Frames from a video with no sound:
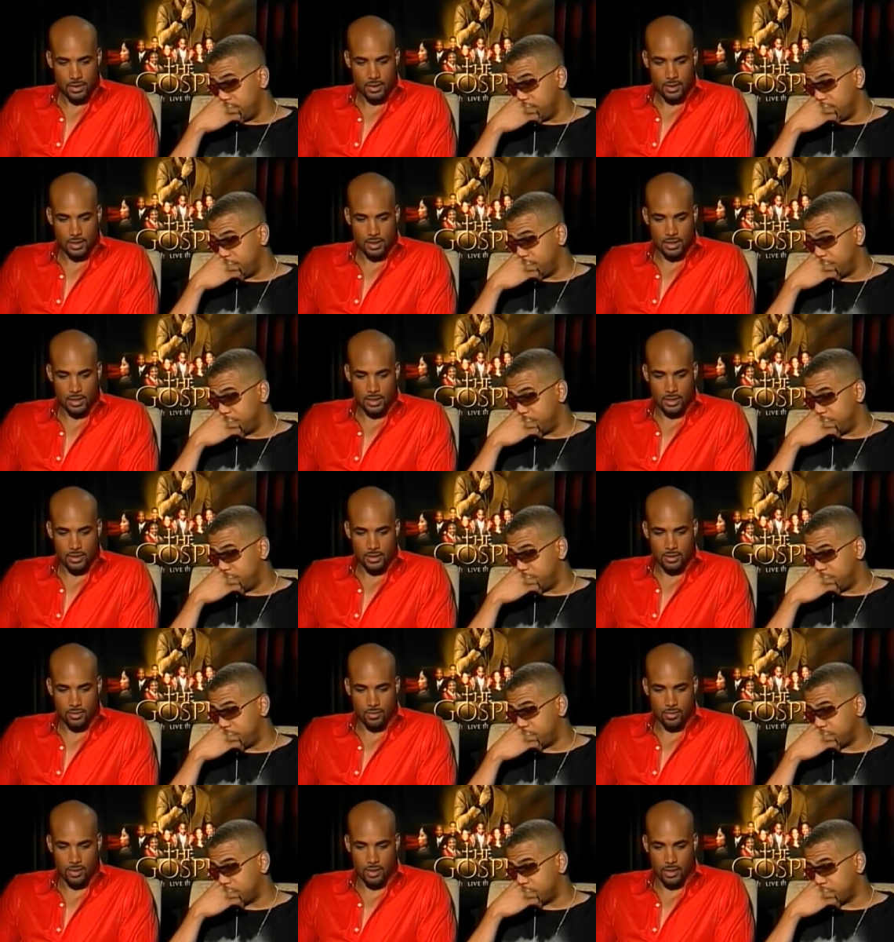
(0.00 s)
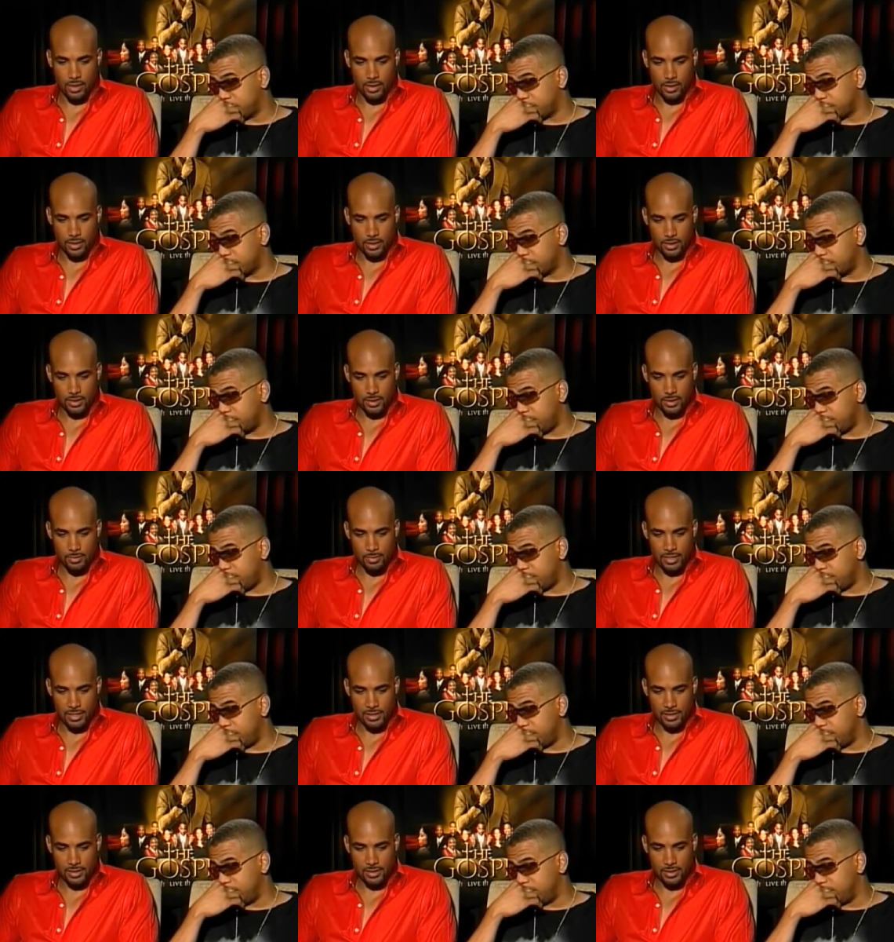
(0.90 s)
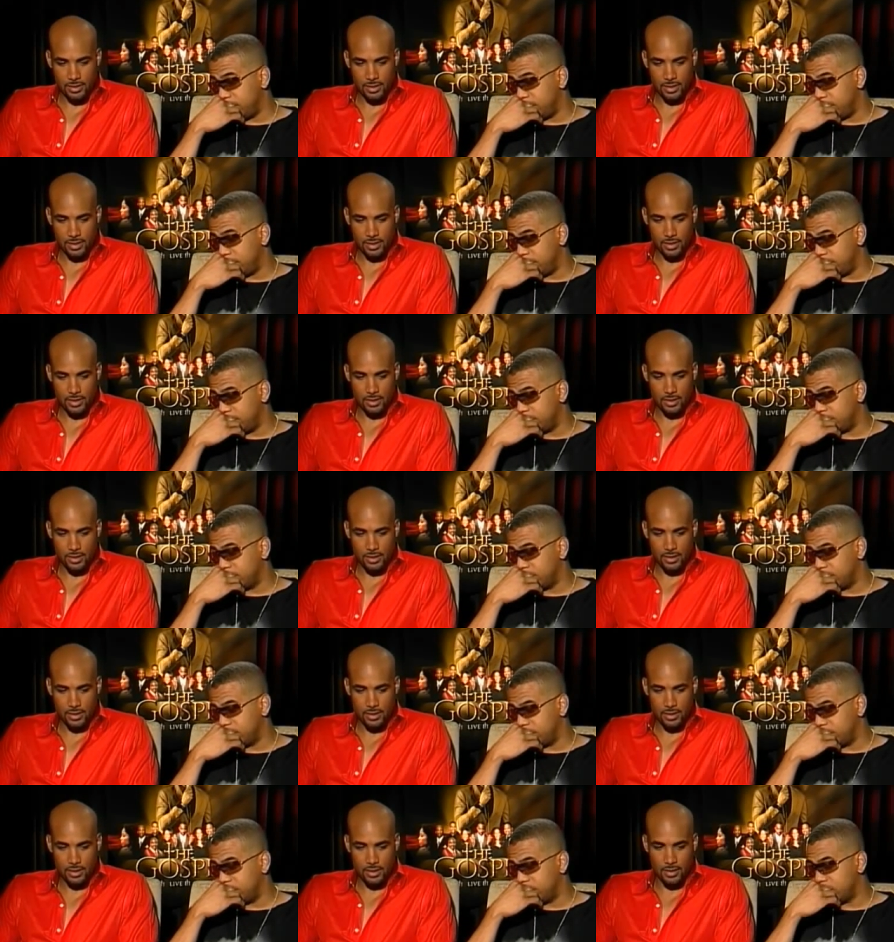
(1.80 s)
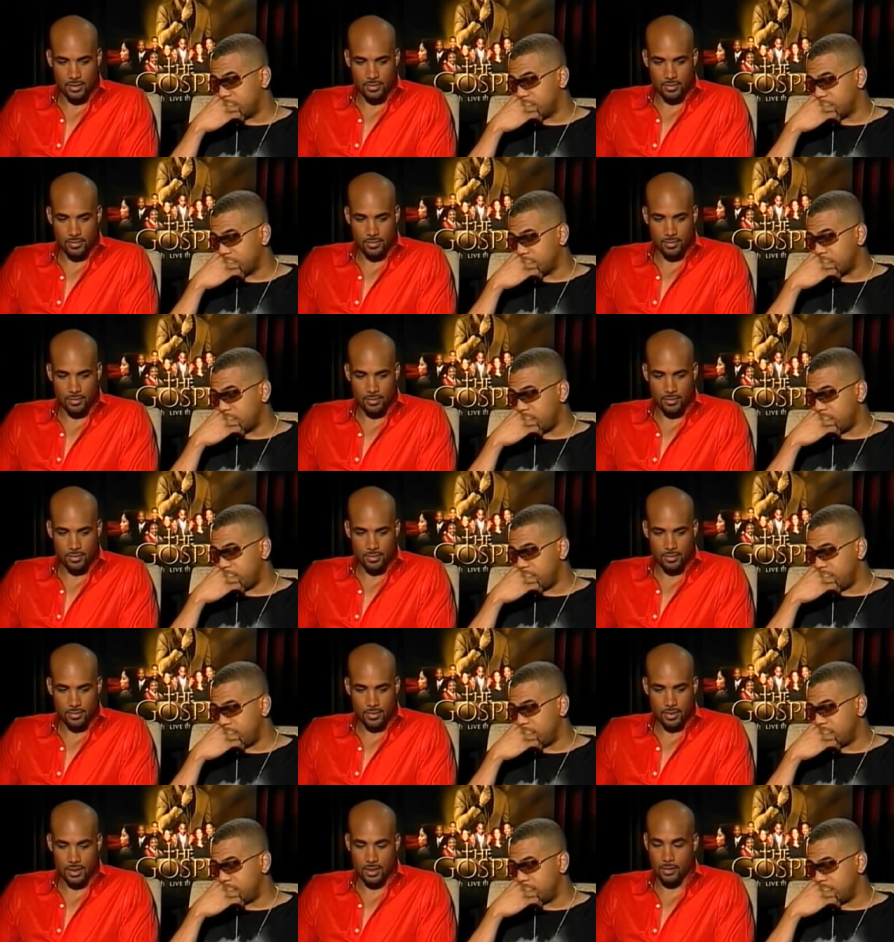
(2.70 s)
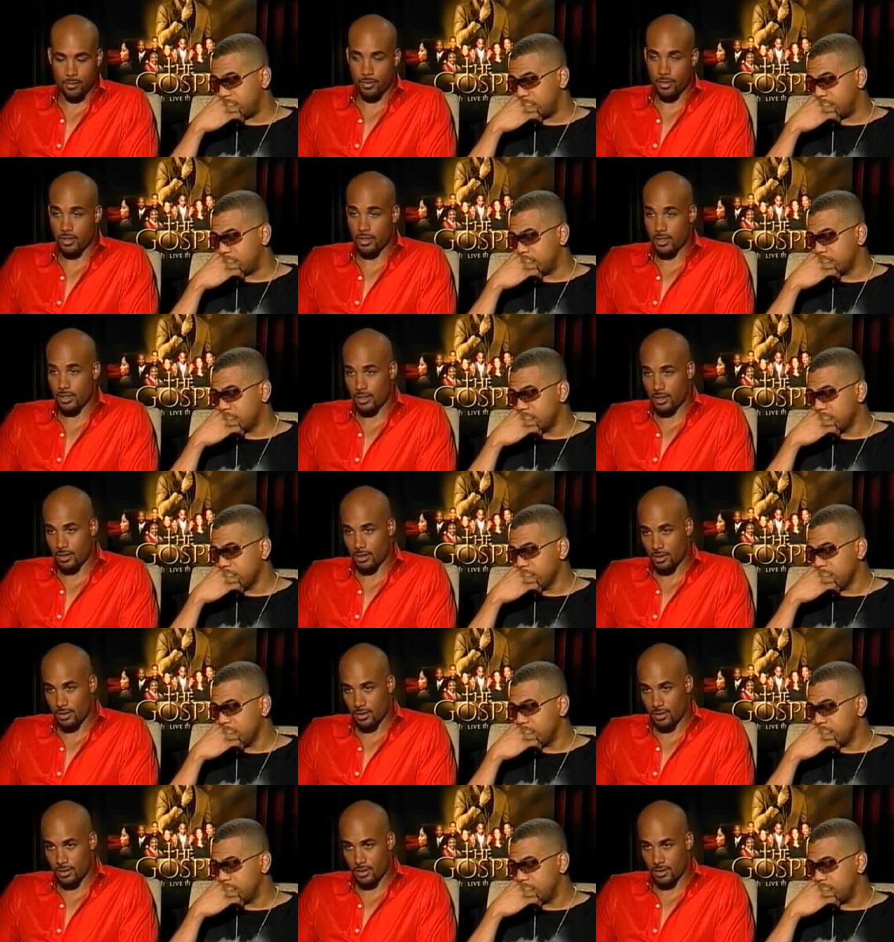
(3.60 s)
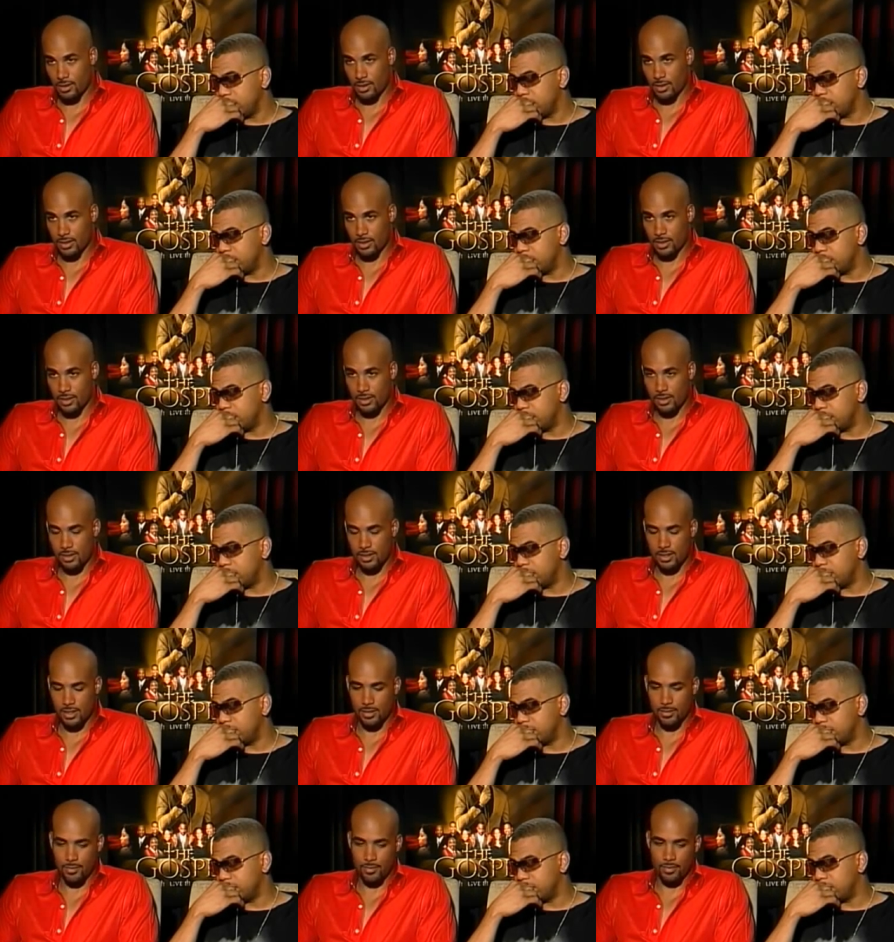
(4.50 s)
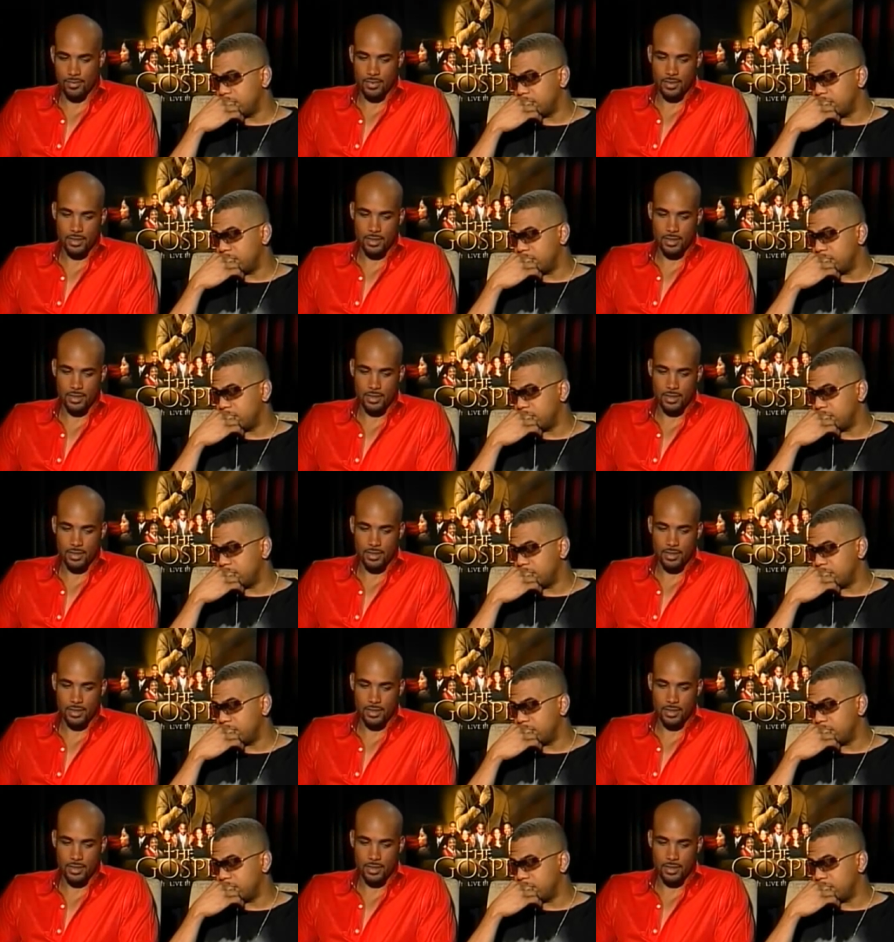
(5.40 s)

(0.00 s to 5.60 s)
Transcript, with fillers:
Speaker 1: uh, the word, is the message, is um, the community, is um,